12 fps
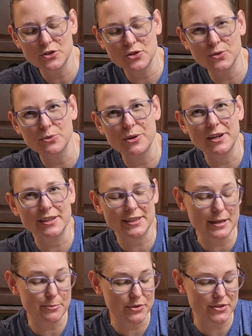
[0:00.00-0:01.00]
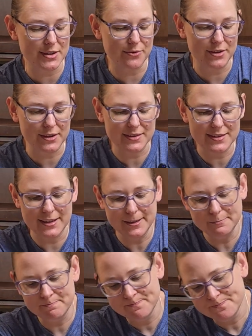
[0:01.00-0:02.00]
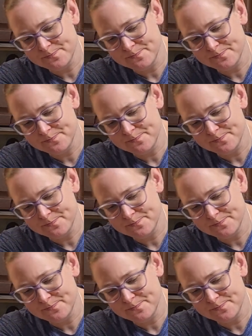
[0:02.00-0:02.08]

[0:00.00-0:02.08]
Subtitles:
to keep the stuffing inside.